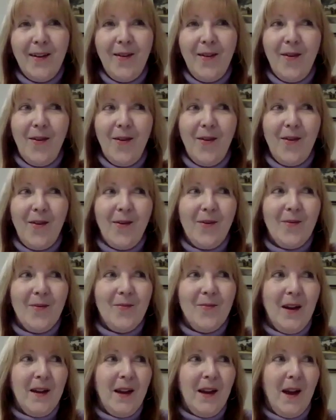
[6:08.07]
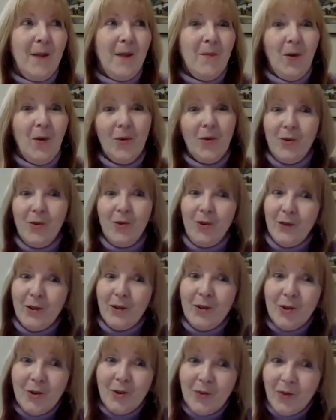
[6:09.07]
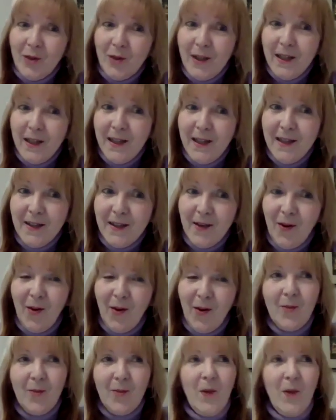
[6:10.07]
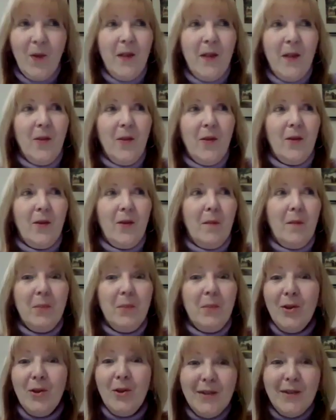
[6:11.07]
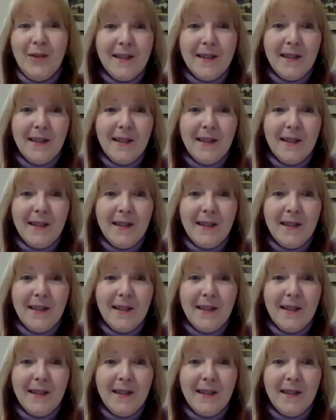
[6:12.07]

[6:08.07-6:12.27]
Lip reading: or when I'm under a tree or when there are birds